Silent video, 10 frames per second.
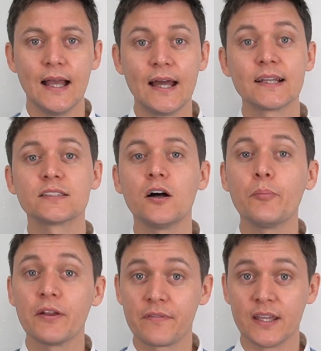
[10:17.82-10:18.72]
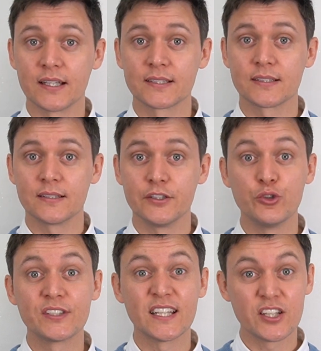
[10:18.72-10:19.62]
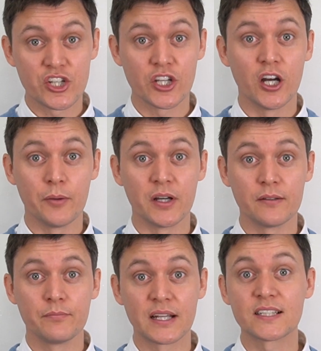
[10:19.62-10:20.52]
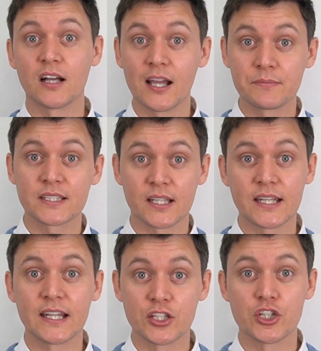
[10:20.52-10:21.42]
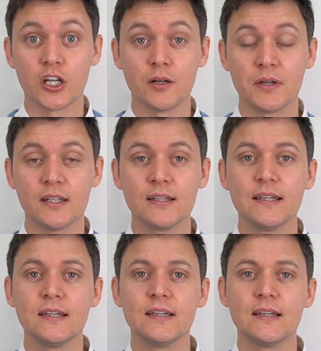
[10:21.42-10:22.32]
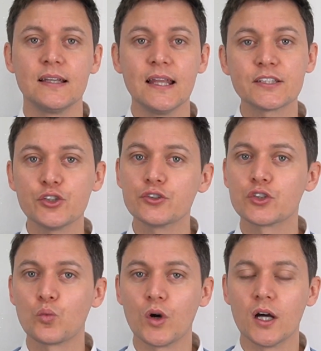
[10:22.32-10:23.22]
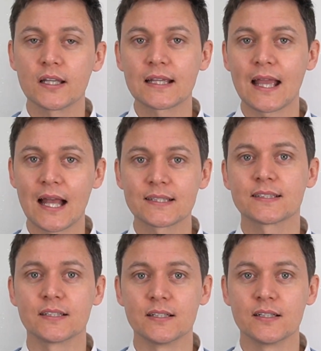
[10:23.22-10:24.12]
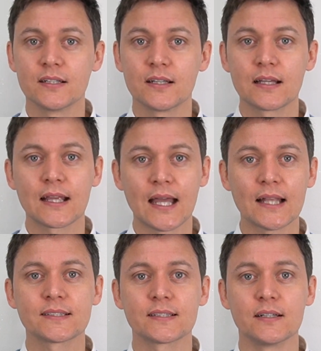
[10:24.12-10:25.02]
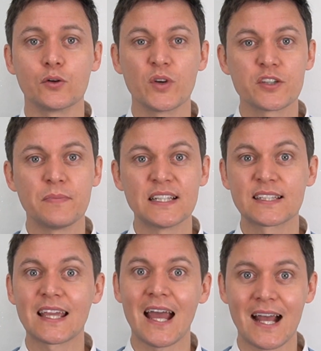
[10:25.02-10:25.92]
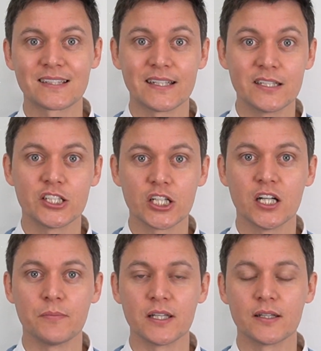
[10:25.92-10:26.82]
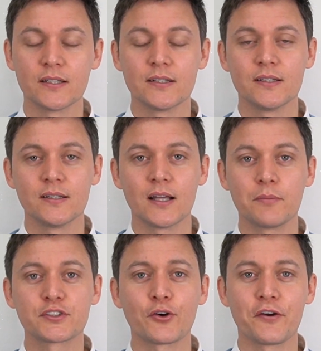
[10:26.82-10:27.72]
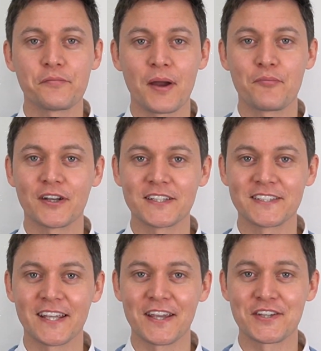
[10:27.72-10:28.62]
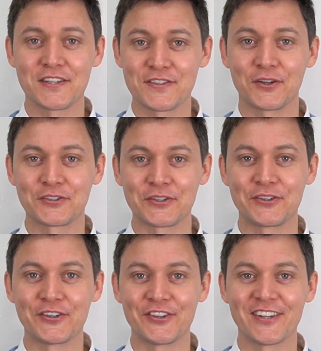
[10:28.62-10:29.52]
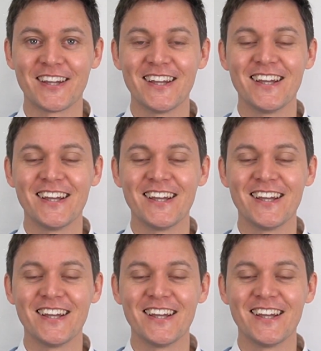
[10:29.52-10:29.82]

An example of this, using German, because I'm studying German, let's use the word Katze, Katze, which means cat in German. I'm sorry if my pronunciation is not so good.